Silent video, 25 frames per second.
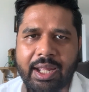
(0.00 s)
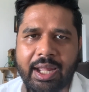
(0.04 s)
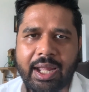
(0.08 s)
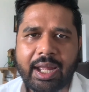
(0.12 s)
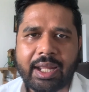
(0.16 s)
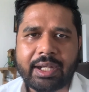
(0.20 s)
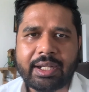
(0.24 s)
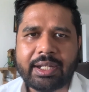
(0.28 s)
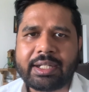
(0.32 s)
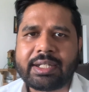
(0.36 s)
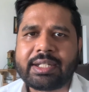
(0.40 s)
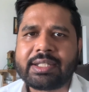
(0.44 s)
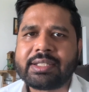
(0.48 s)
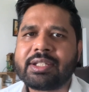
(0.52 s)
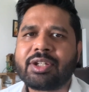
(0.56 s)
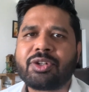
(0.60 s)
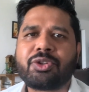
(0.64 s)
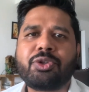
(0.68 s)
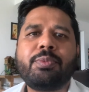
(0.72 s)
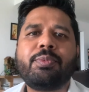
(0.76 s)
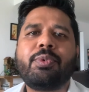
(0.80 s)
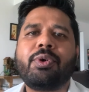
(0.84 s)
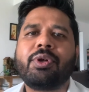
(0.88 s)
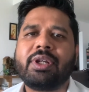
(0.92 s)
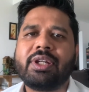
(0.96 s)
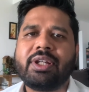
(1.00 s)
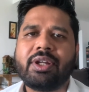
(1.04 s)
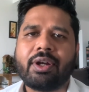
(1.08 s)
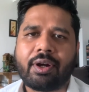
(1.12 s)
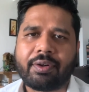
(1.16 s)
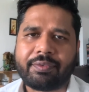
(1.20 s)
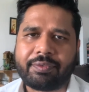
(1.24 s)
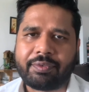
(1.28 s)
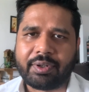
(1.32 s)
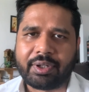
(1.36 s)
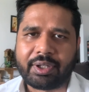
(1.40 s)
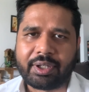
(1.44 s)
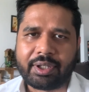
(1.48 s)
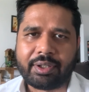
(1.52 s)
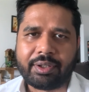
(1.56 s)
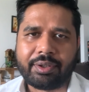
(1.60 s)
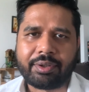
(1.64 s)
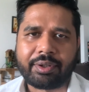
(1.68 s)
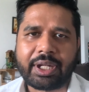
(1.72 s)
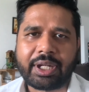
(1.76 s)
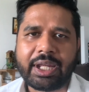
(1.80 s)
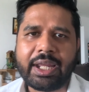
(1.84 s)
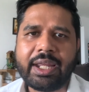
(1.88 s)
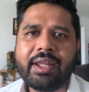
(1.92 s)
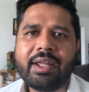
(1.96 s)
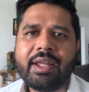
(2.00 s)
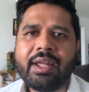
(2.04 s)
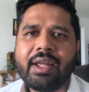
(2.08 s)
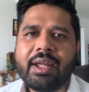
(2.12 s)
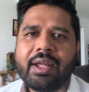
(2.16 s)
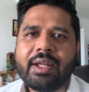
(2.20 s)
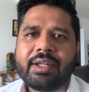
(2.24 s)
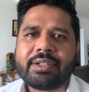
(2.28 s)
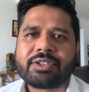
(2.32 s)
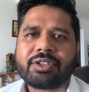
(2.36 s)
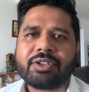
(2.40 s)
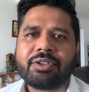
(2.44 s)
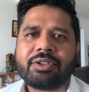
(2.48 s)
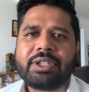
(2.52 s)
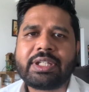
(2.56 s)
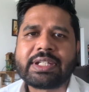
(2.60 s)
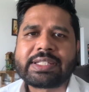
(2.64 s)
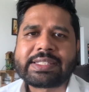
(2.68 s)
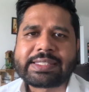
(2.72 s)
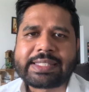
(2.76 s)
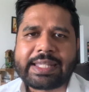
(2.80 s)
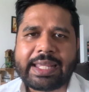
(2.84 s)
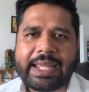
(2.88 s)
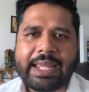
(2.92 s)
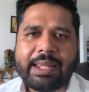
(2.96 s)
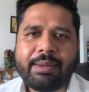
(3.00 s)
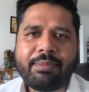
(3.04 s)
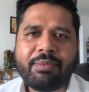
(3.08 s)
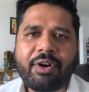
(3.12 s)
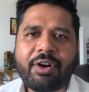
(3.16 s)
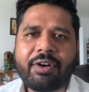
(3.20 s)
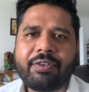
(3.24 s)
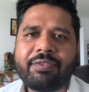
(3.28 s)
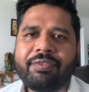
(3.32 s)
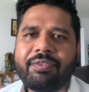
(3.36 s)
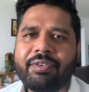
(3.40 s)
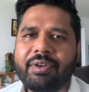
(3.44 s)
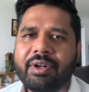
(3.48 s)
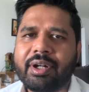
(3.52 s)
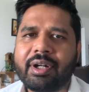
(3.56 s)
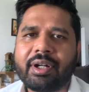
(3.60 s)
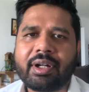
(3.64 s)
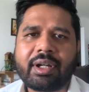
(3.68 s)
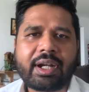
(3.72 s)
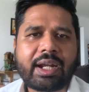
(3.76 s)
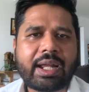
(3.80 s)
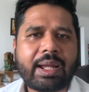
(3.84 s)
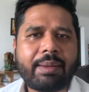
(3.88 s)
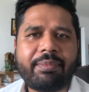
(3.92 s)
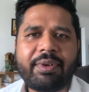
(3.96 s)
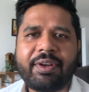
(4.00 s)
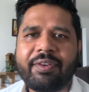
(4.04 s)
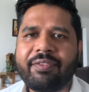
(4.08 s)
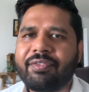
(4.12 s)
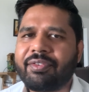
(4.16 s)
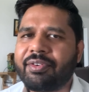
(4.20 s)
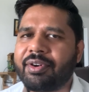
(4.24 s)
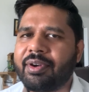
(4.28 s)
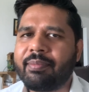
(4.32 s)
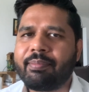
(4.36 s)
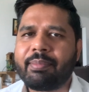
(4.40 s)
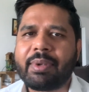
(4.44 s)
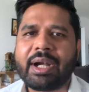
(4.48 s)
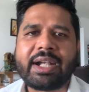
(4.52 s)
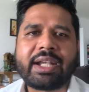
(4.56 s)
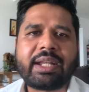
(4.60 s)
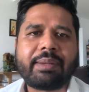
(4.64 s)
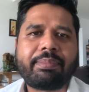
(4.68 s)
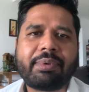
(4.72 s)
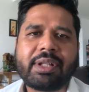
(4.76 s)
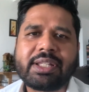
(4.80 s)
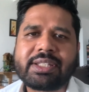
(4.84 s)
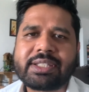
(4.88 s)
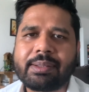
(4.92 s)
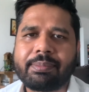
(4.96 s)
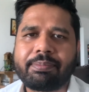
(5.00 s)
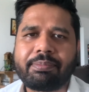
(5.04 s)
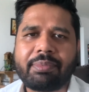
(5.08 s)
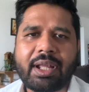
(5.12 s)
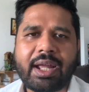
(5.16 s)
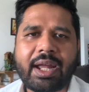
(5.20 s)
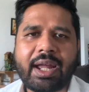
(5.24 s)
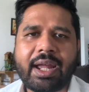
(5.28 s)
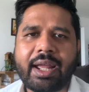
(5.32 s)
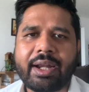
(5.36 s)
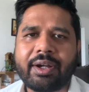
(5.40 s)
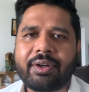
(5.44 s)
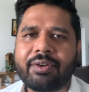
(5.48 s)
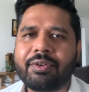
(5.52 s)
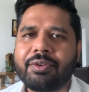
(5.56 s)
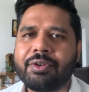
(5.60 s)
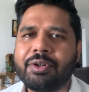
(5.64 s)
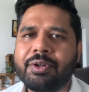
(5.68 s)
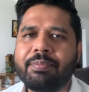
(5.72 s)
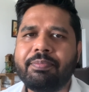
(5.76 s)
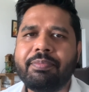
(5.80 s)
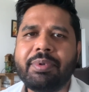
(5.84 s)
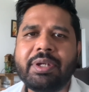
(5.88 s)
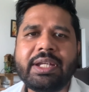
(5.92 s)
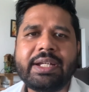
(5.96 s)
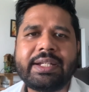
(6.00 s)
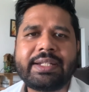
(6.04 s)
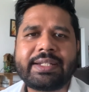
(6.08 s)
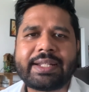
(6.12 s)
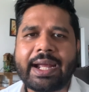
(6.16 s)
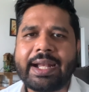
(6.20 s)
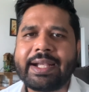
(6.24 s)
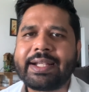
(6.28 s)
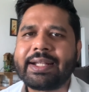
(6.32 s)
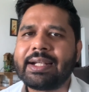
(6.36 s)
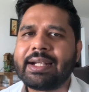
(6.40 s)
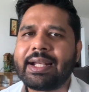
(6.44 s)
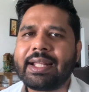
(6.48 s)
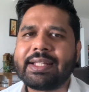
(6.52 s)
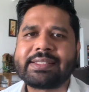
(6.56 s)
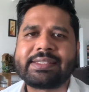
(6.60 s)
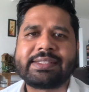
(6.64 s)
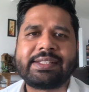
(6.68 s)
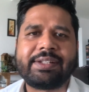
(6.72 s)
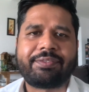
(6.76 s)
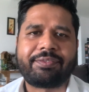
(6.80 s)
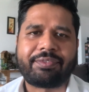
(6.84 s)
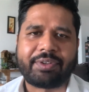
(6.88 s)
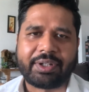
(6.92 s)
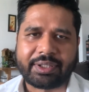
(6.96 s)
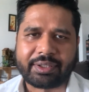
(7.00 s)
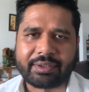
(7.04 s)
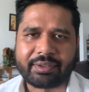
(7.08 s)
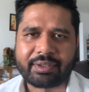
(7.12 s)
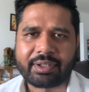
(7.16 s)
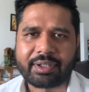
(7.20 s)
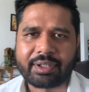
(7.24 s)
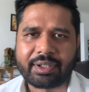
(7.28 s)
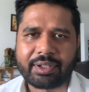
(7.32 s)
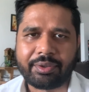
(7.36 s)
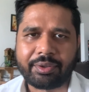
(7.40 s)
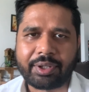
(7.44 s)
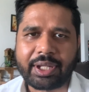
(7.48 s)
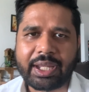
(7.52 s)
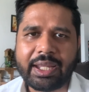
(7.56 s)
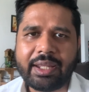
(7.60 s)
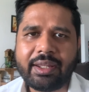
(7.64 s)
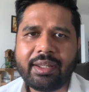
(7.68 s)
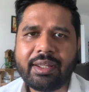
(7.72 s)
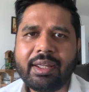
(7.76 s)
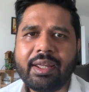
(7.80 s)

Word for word: and it is a room only offer okay so the same offer coming from multiple supplier could be titled as different okay